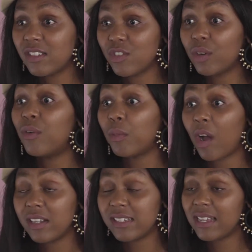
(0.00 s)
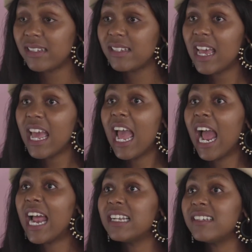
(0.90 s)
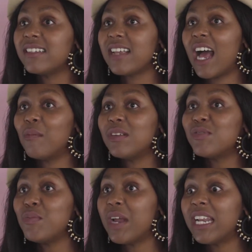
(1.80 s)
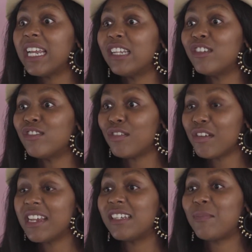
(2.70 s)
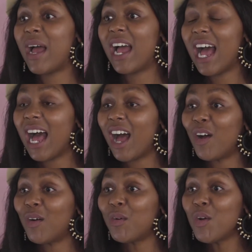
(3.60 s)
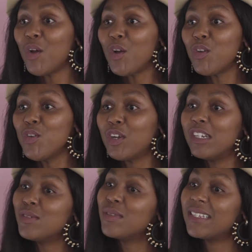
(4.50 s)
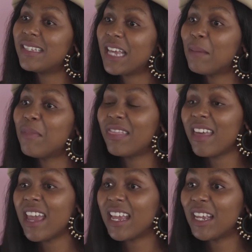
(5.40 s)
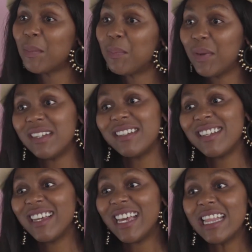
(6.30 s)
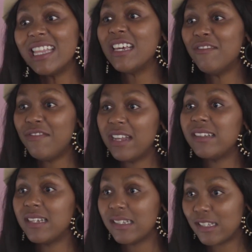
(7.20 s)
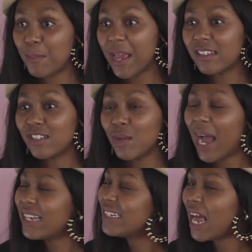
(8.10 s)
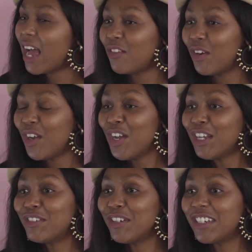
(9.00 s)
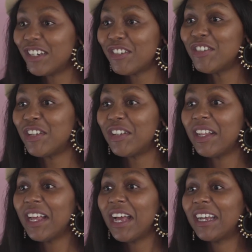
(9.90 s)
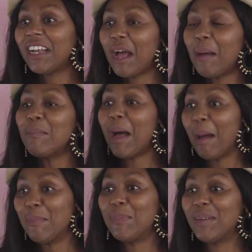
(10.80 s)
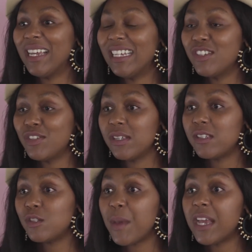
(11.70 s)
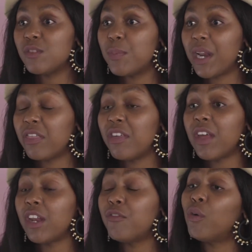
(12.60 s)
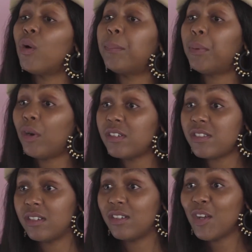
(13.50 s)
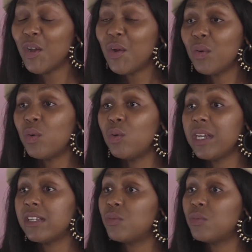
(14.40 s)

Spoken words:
short form content. And I was really intrigued by how you can do the same thing, but in the eventing space. So I didn't have a traditional come up into the space, but I think that if you're a person who is